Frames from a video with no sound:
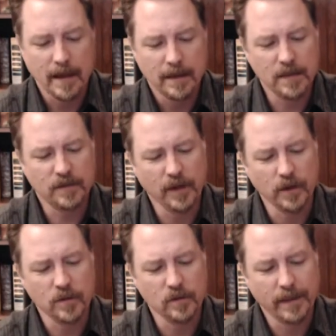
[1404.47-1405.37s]
These
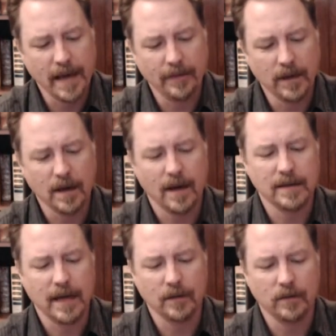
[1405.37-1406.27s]
fellows will be having
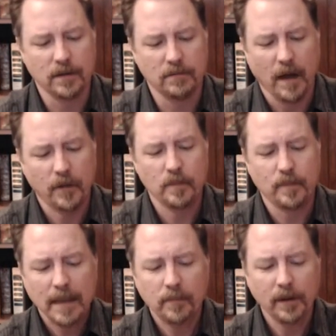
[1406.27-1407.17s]
contact with other
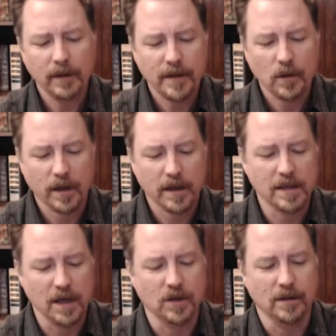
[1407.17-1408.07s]
people in the
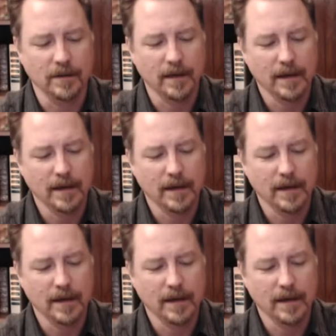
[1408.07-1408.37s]
organization,